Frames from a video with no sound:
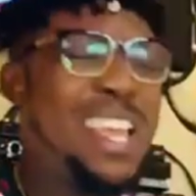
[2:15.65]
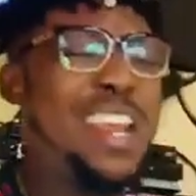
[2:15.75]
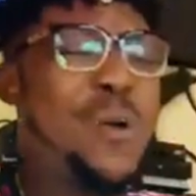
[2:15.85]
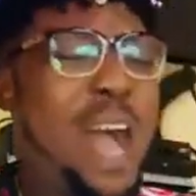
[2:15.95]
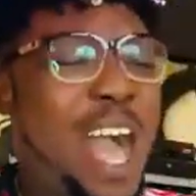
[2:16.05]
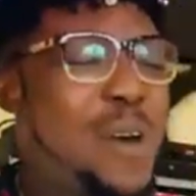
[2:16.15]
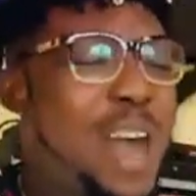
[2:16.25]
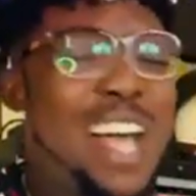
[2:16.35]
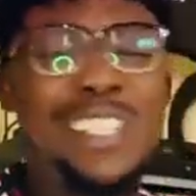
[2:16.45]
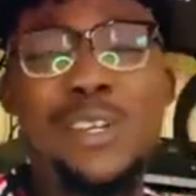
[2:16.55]
But in the
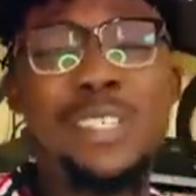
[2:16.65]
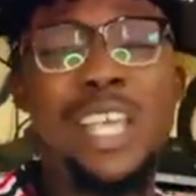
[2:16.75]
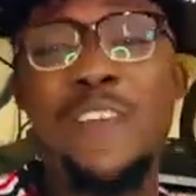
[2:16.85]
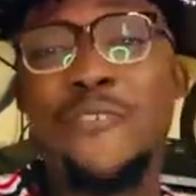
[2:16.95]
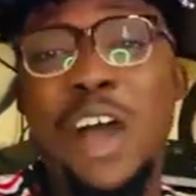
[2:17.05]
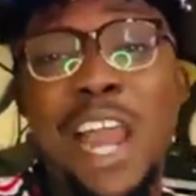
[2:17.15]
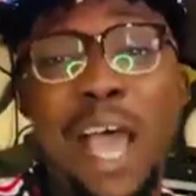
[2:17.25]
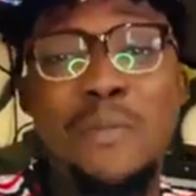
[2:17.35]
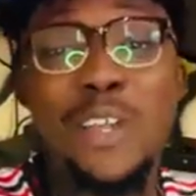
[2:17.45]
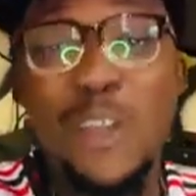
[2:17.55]
1, 2, 3,
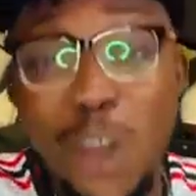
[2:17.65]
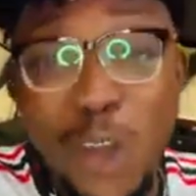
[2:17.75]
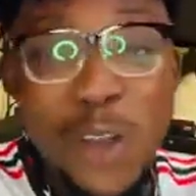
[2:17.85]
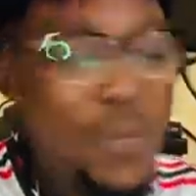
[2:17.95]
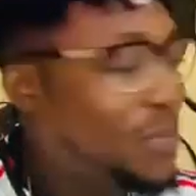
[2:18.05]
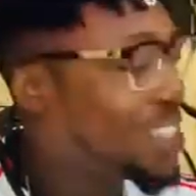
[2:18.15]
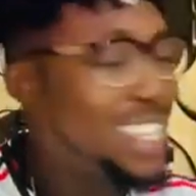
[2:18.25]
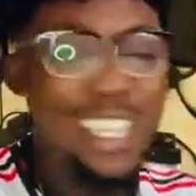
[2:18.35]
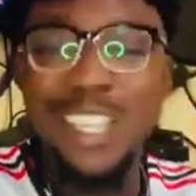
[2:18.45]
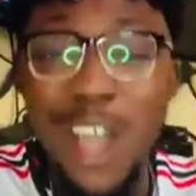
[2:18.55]
4, and 4.
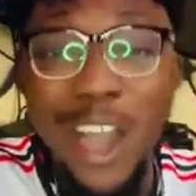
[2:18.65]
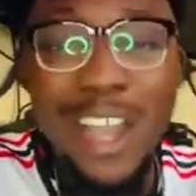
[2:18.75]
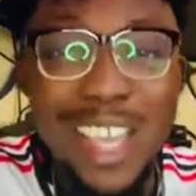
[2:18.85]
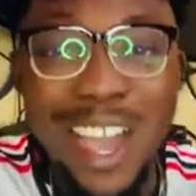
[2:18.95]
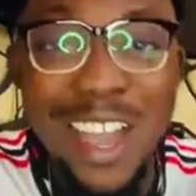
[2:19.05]
Yo.